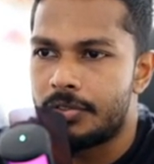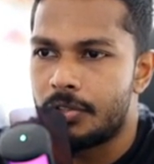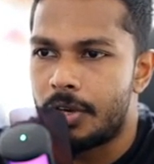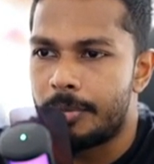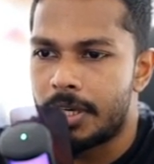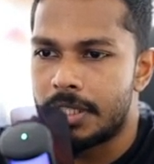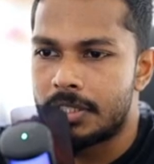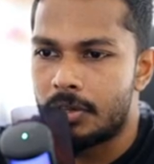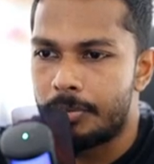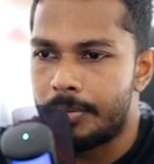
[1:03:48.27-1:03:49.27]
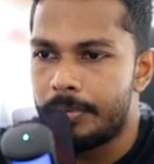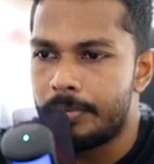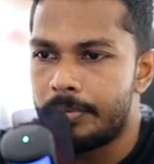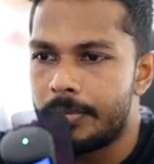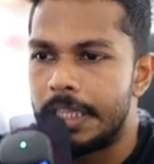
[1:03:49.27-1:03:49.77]
So I'm gonna stop
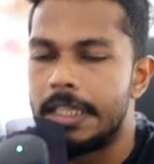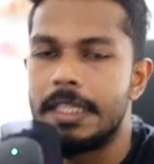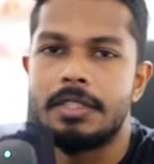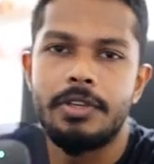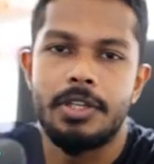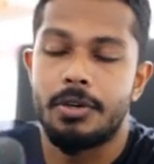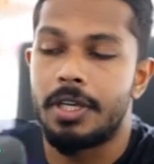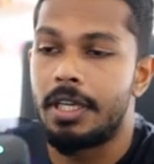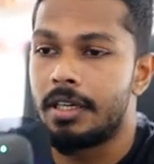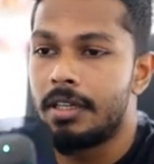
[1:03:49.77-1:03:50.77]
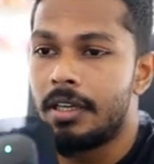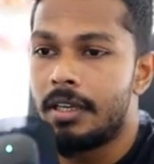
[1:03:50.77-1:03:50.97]
this video here.